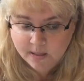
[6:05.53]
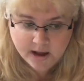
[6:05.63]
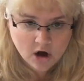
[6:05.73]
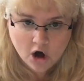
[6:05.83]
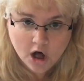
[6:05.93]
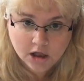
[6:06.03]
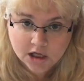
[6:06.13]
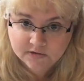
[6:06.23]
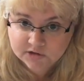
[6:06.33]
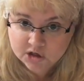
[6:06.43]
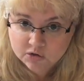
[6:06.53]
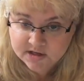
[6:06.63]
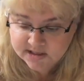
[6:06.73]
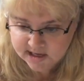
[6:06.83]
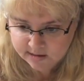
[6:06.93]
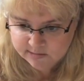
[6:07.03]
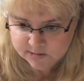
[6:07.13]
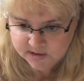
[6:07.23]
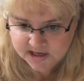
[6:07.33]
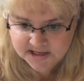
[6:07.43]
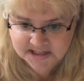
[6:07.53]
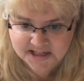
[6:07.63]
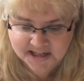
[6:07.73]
They all love to go to Sam's because